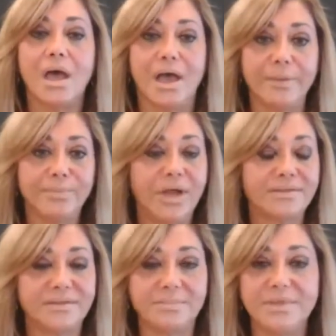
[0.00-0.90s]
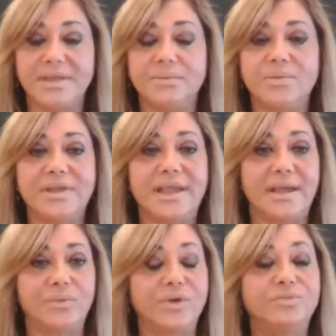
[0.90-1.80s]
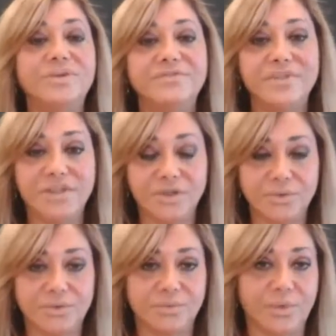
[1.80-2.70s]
I brought them in. We reviewed